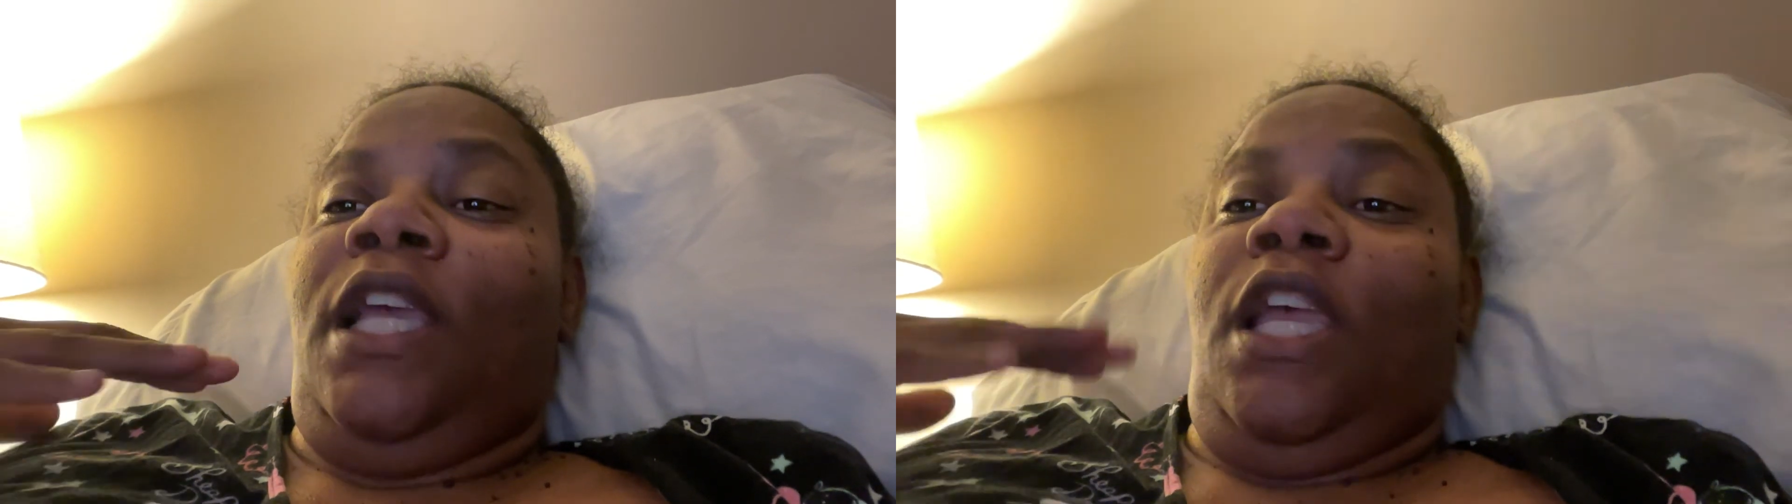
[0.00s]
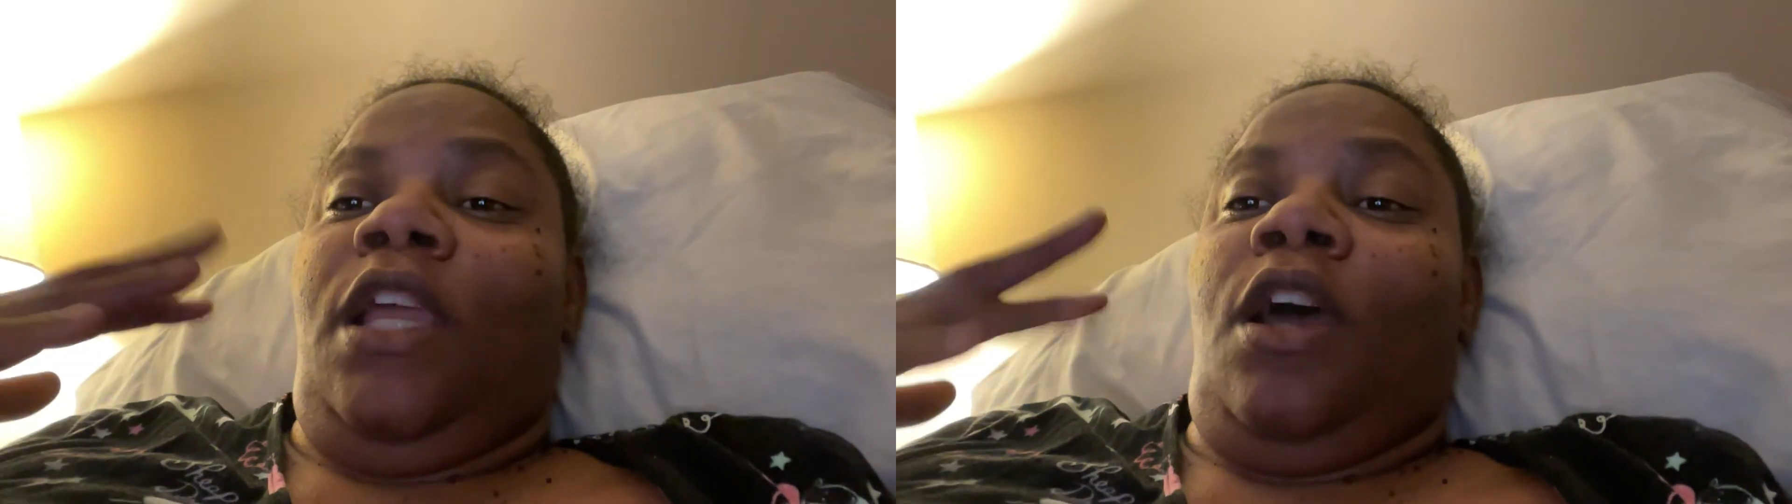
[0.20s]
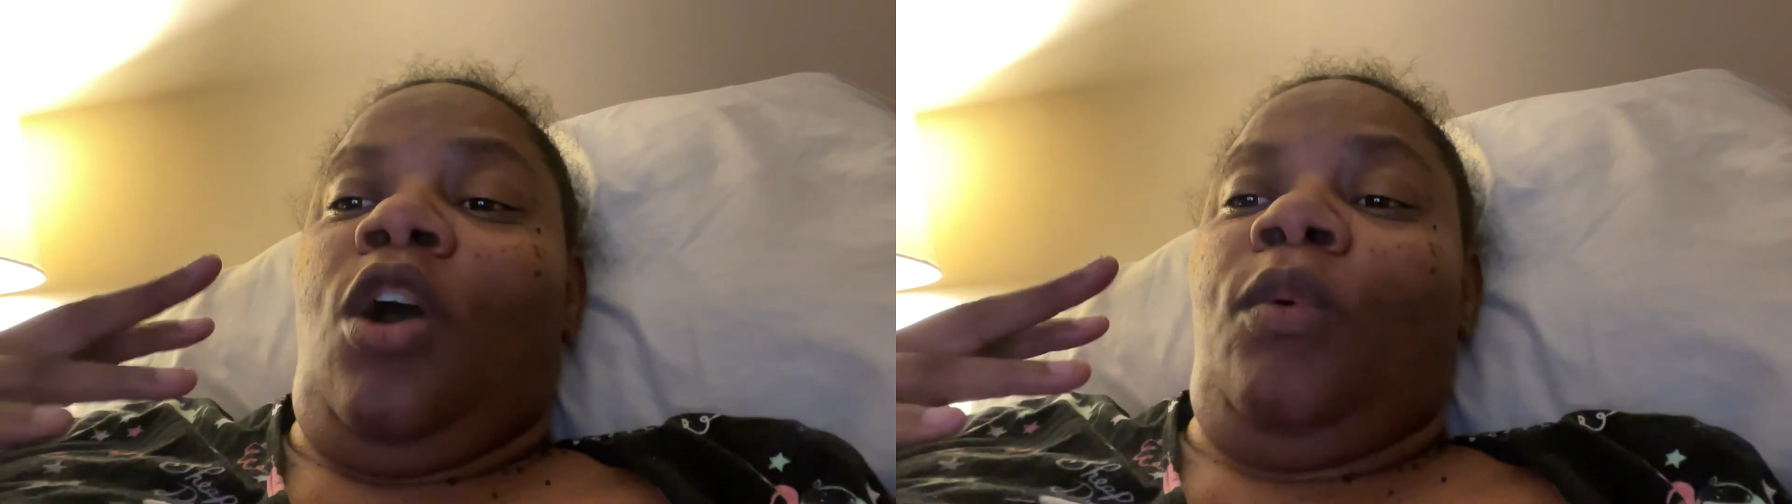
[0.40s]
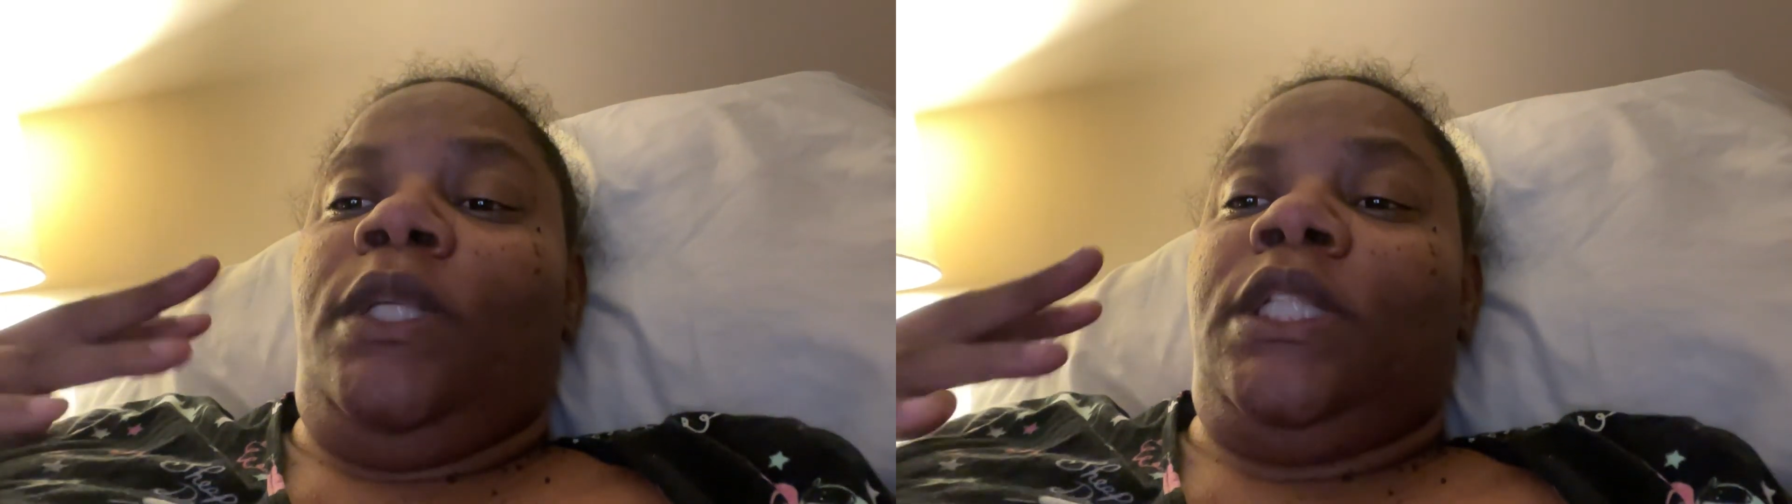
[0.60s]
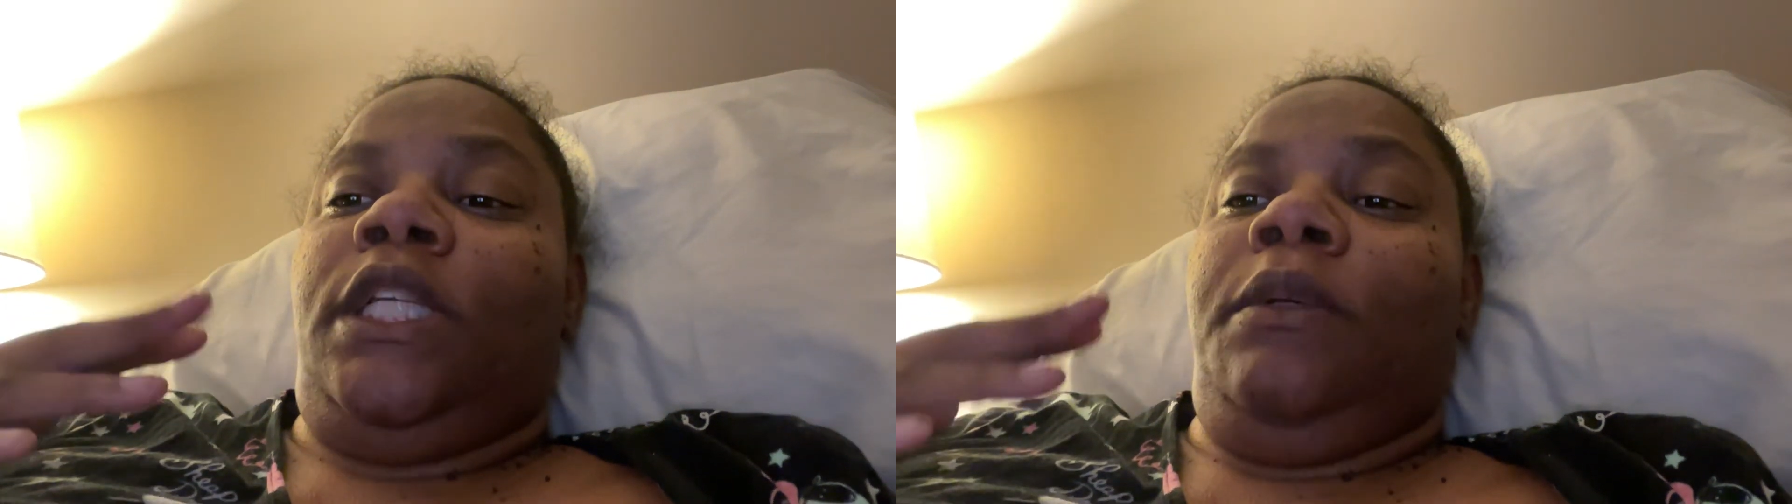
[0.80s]
And
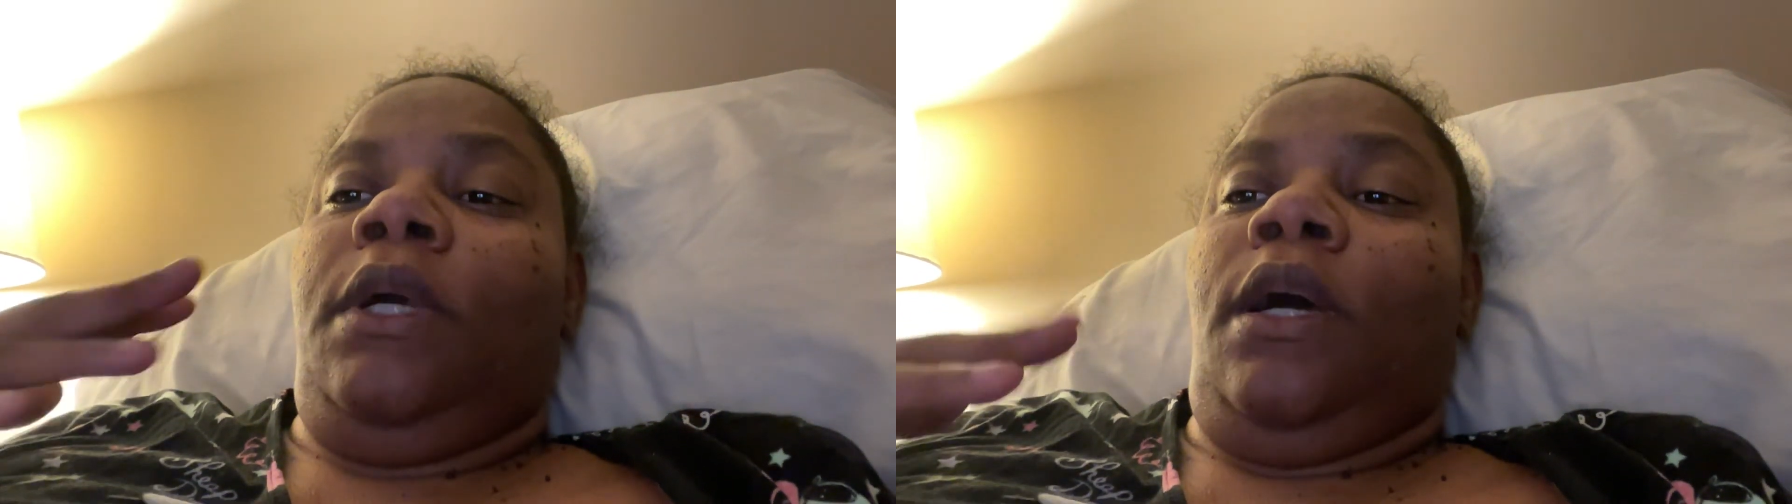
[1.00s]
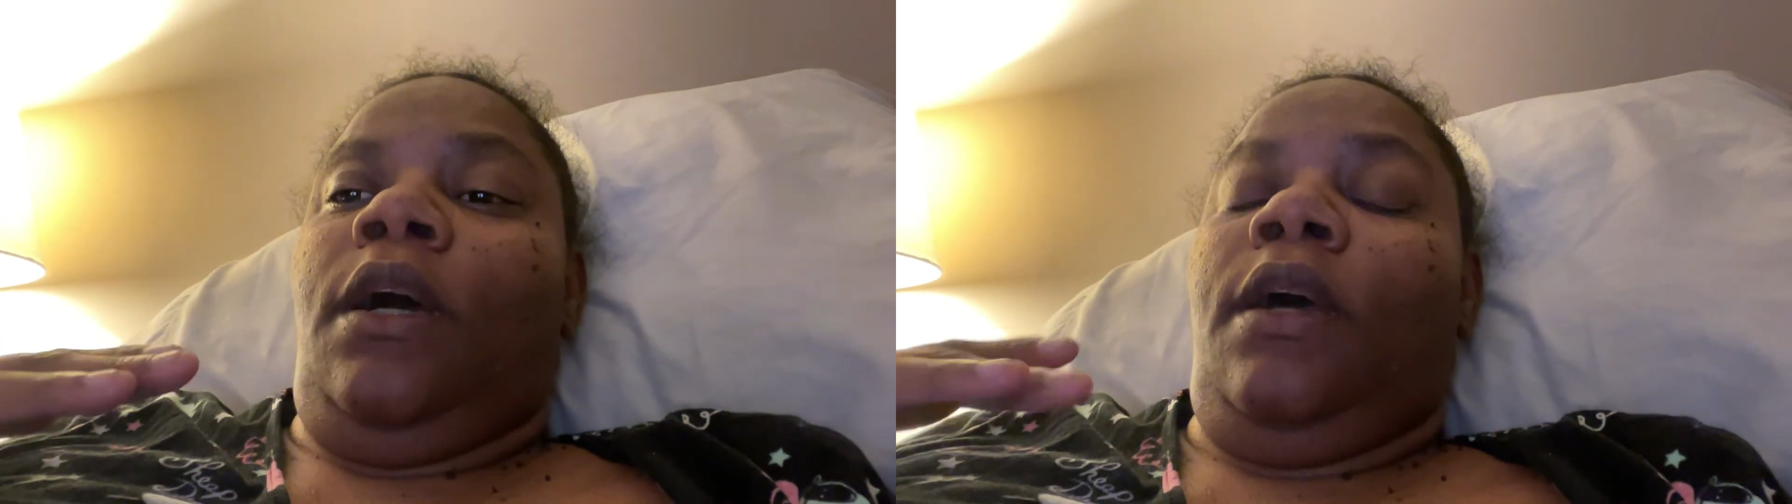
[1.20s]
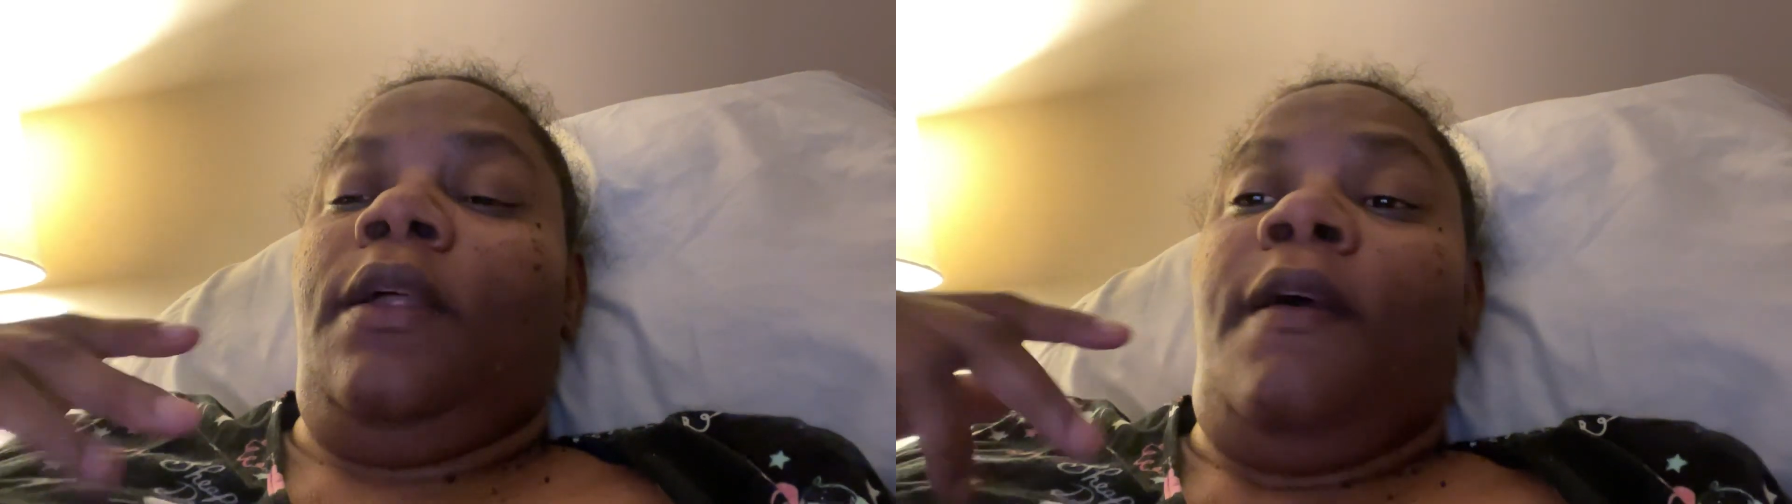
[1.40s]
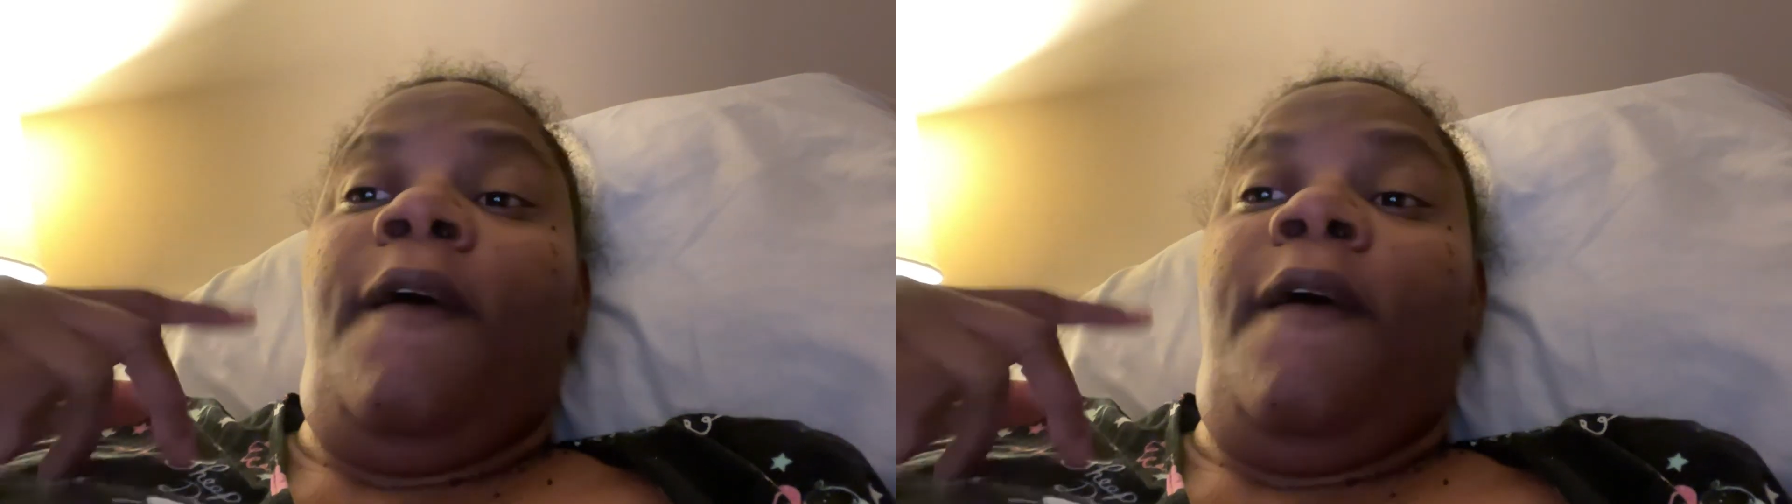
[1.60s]
always keep God